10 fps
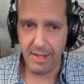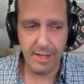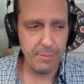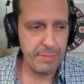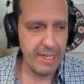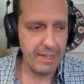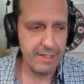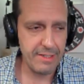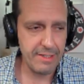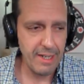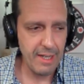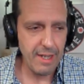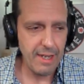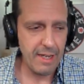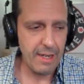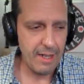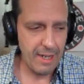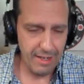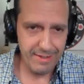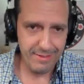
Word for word: uh, because uh,